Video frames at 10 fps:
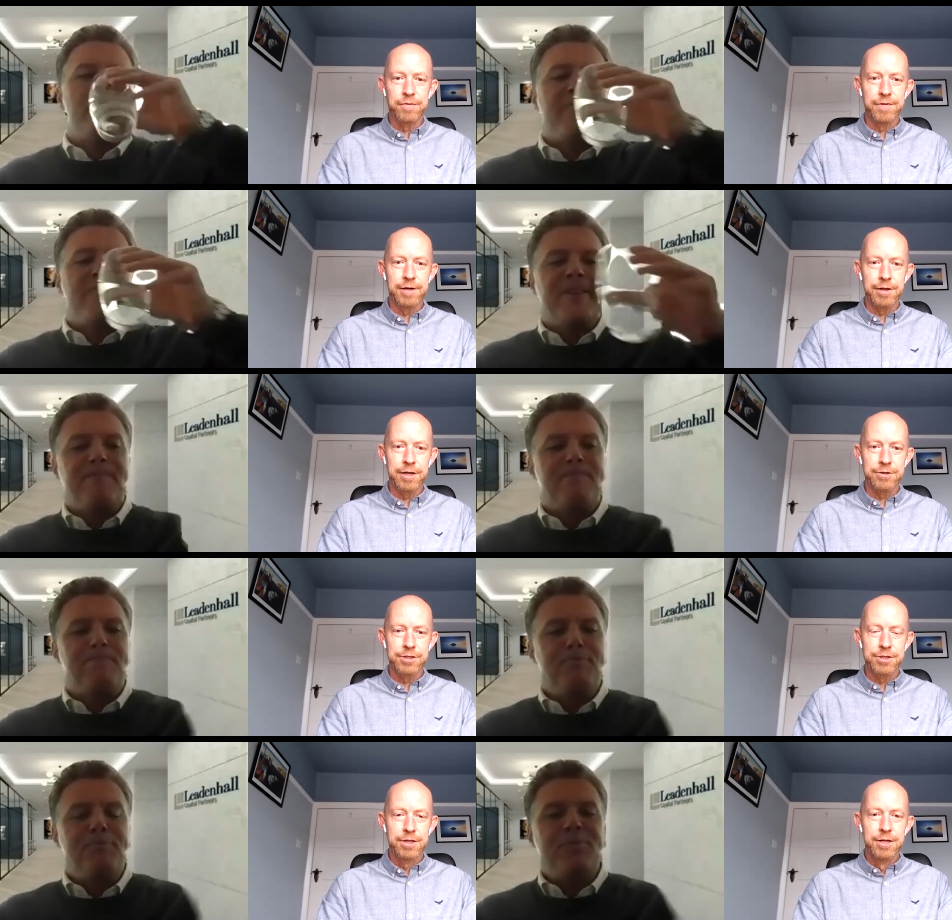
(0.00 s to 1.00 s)

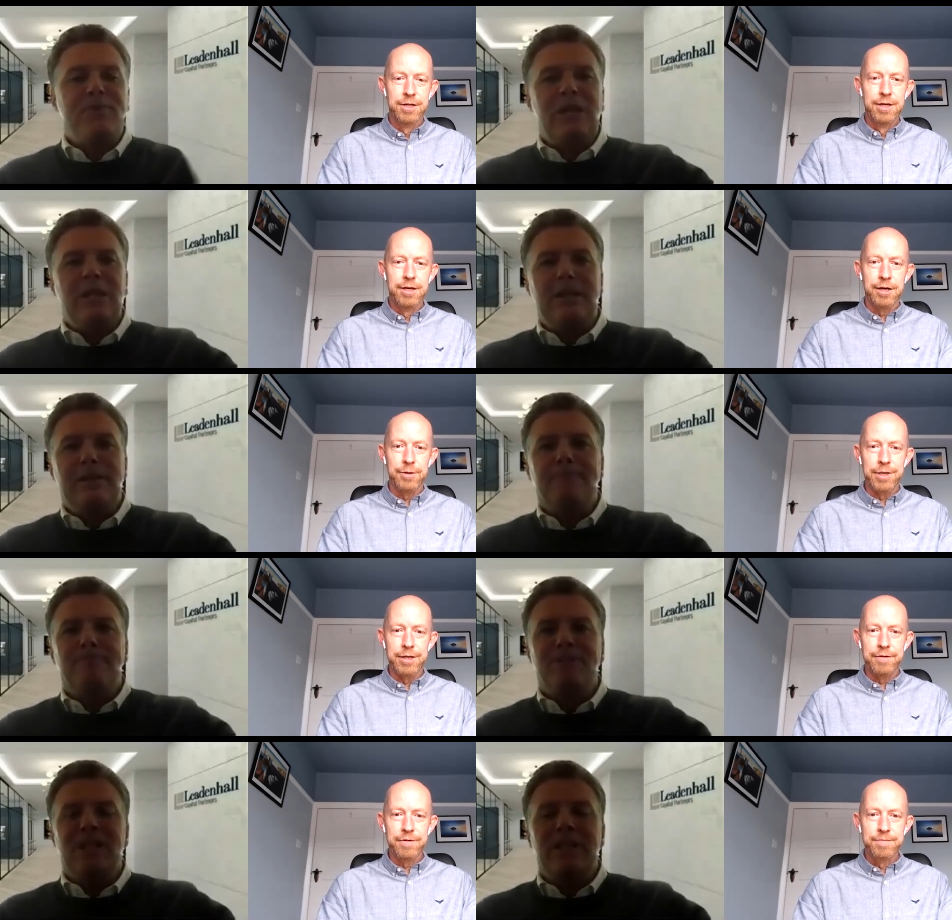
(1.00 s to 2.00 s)
Speaker 1: portfolios, I
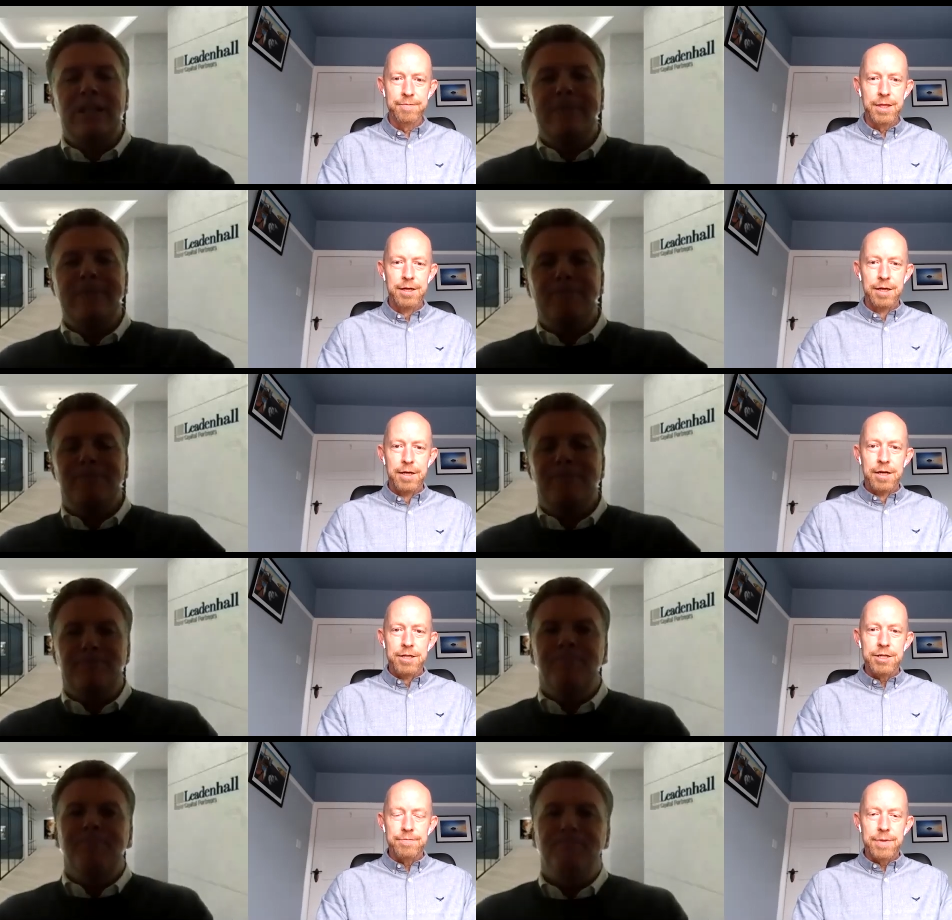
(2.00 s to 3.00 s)
believe.
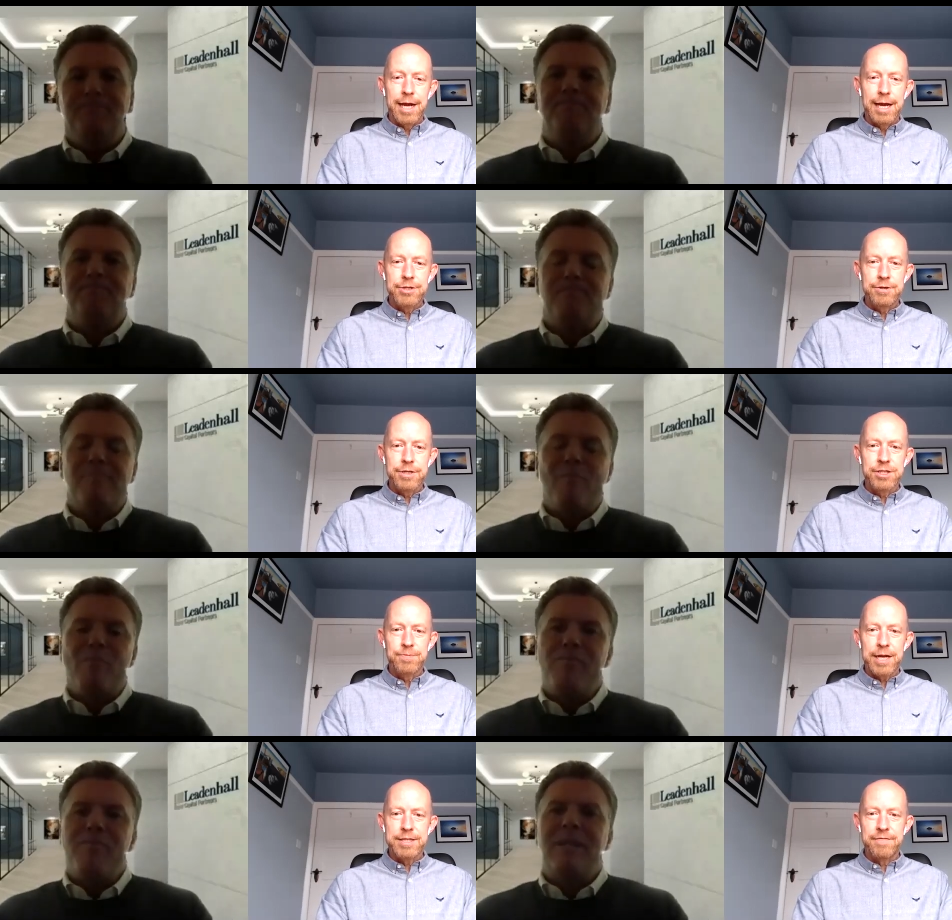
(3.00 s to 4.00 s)
So, how do you
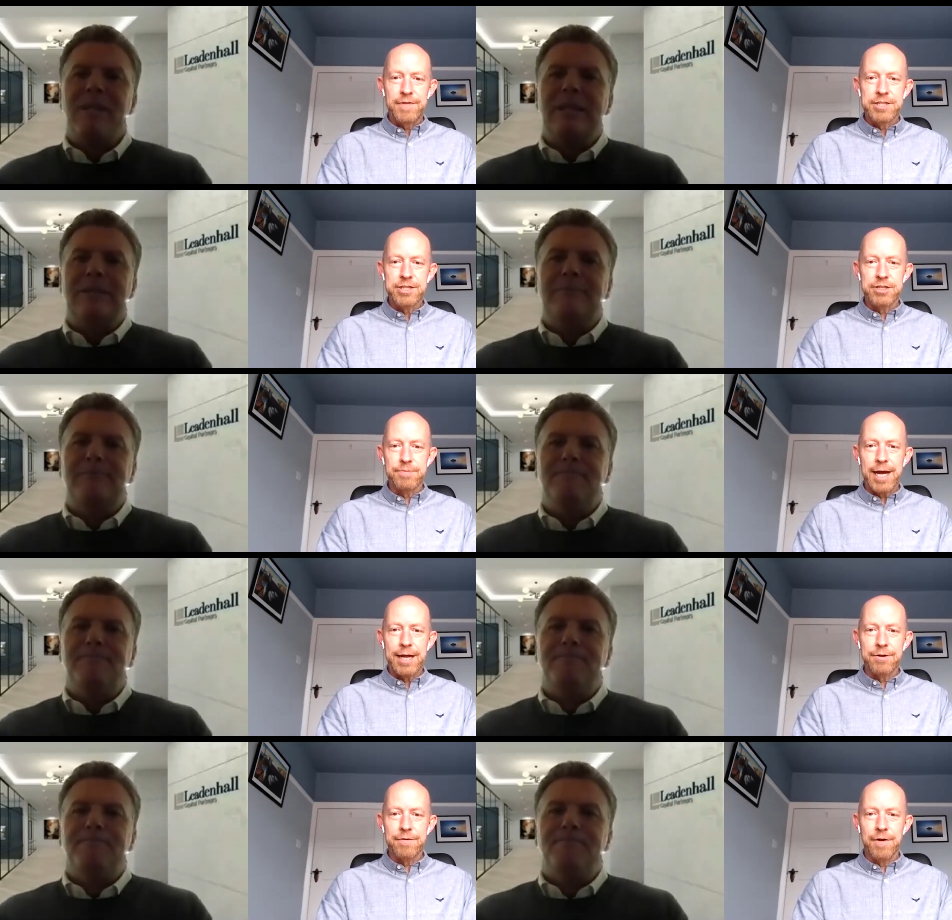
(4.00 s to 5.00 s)
expect investor
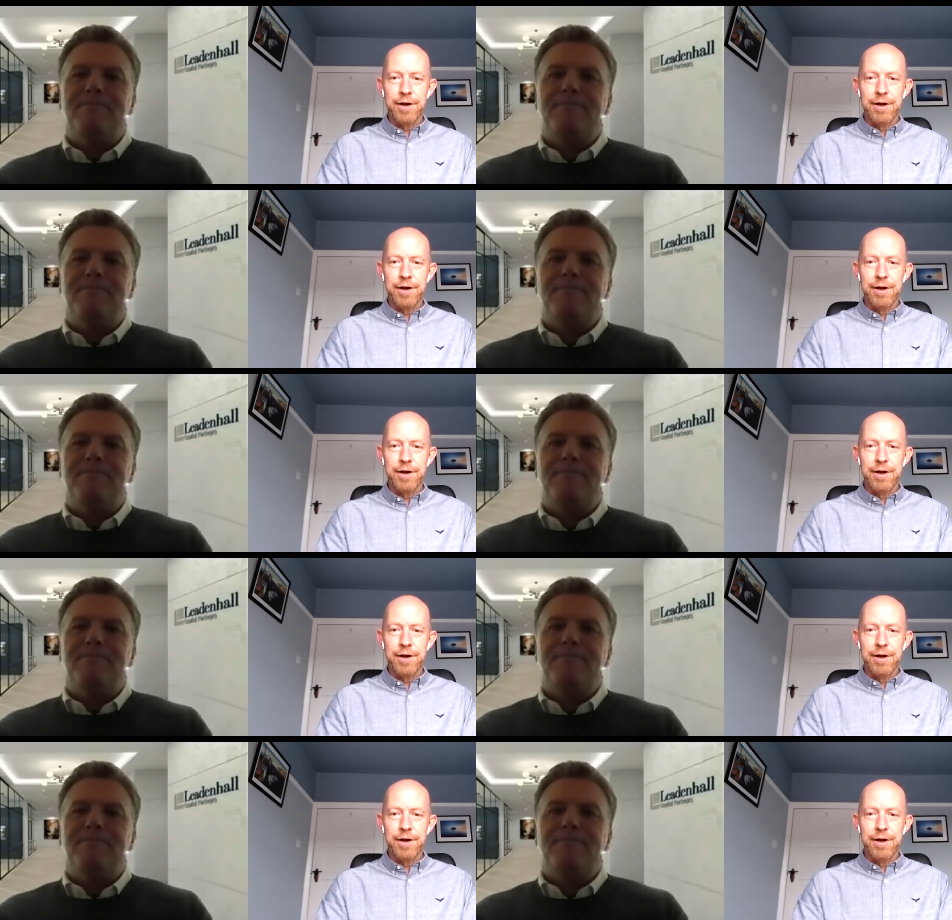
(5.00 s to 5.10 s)
demand